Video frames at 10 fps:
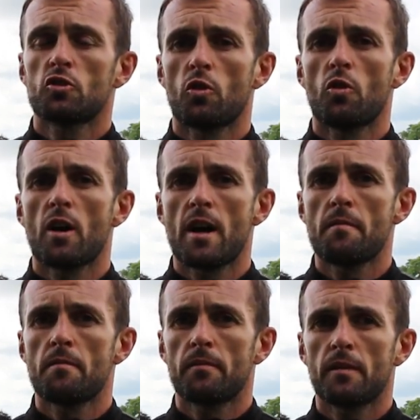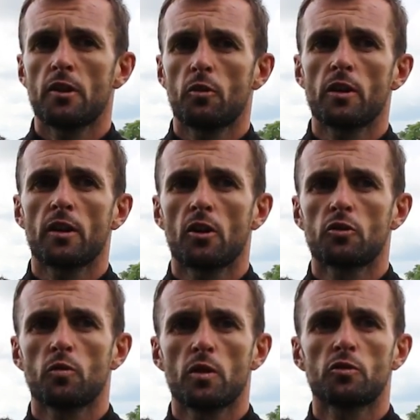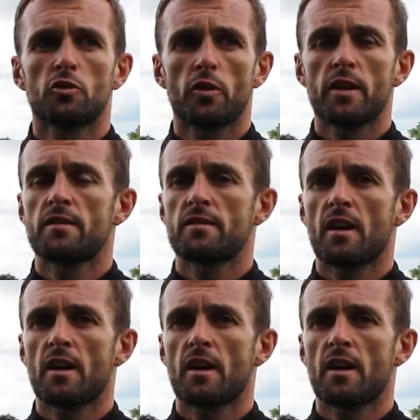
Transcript: So, you know, in God's will. So it